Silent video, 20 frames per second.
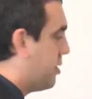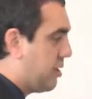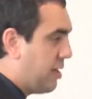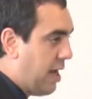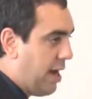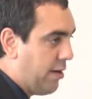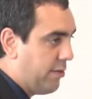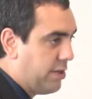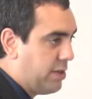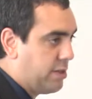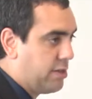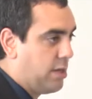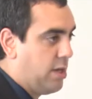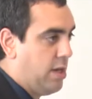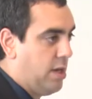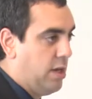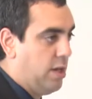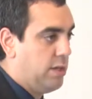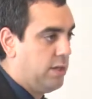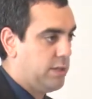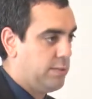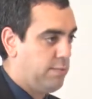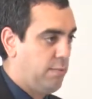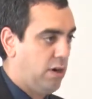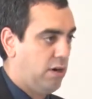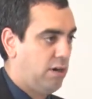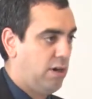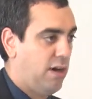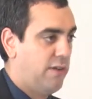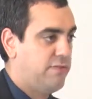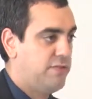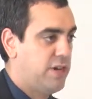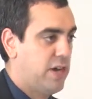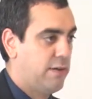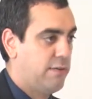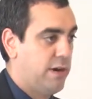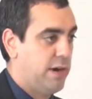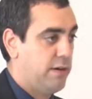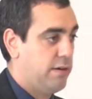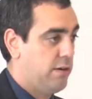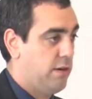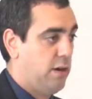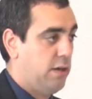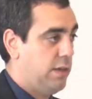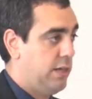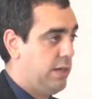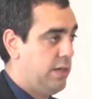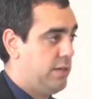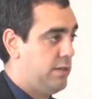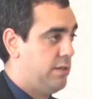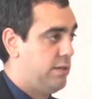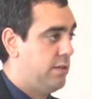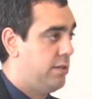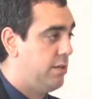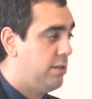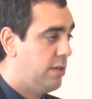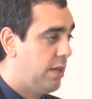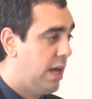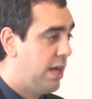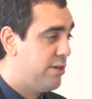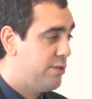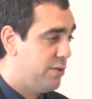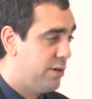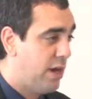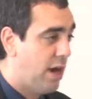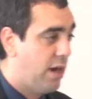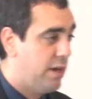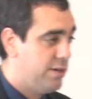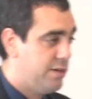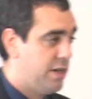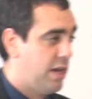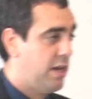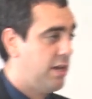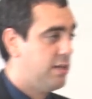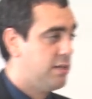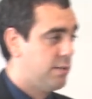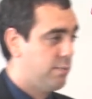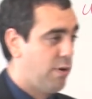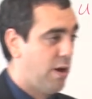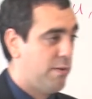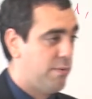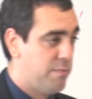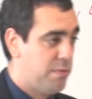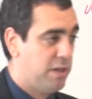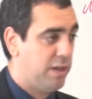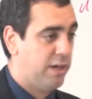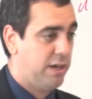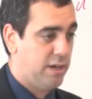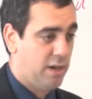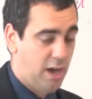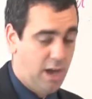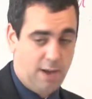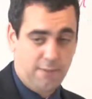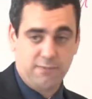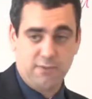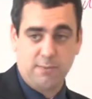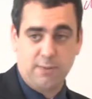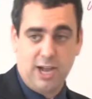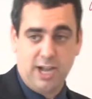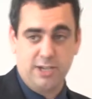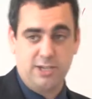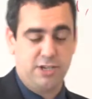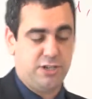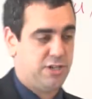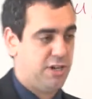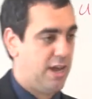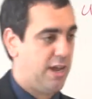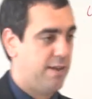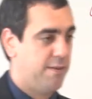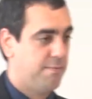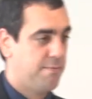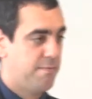is now this, this Markov generator, and all it is, is the entry I J is the probability to hop from I to J,